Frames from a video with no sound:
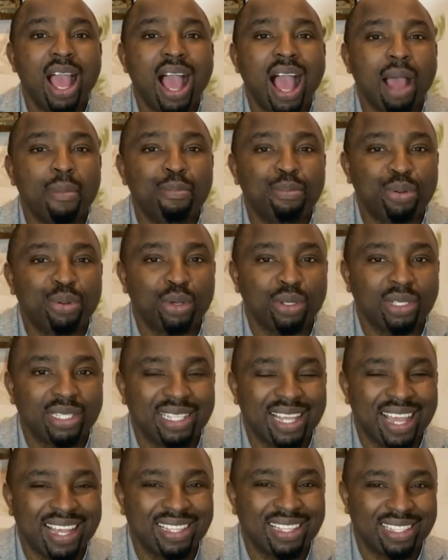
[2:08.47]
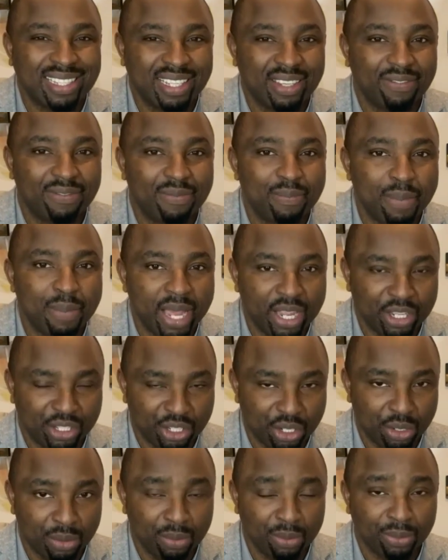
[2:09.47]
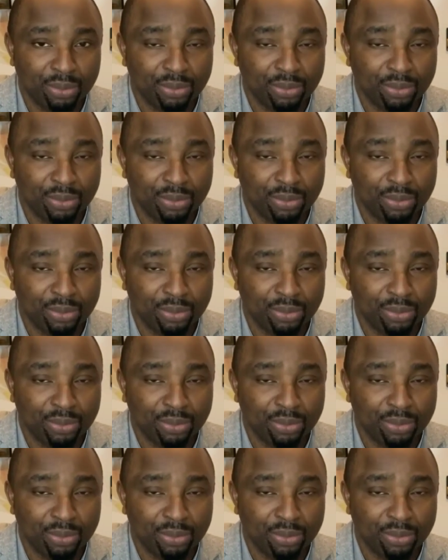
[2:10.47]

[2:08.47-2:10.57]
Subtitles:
a protective measure.